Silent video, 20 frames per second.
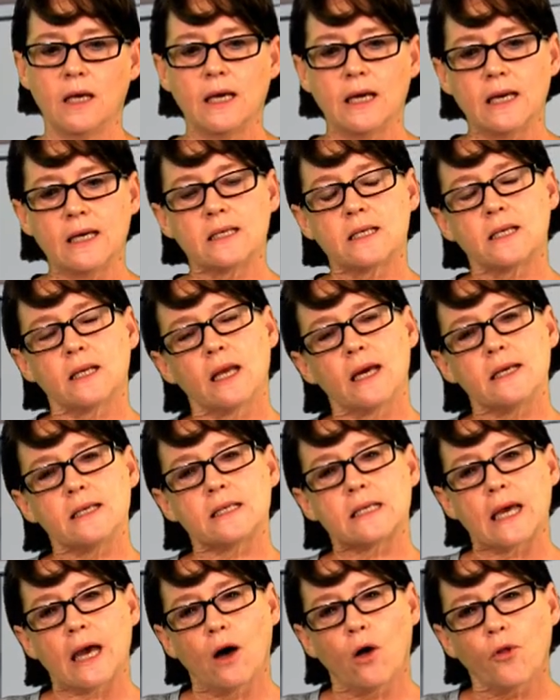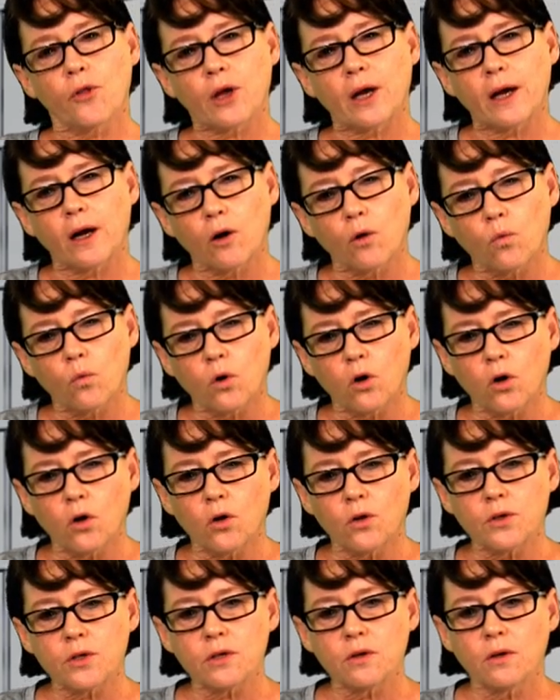In today's healthcare
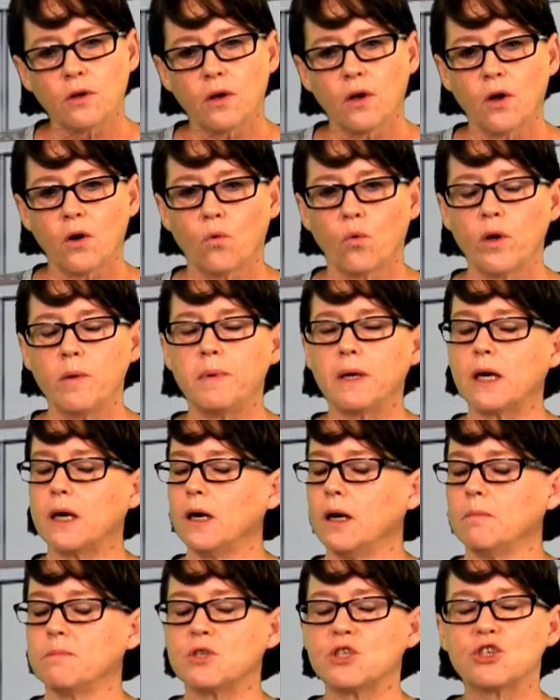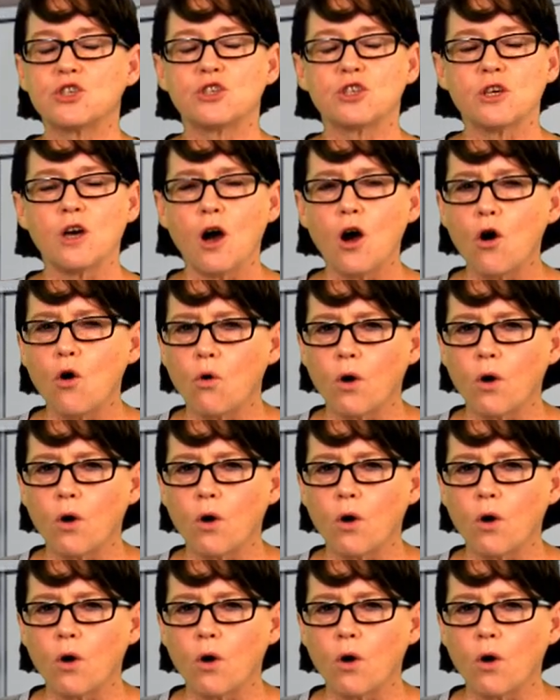world, we become so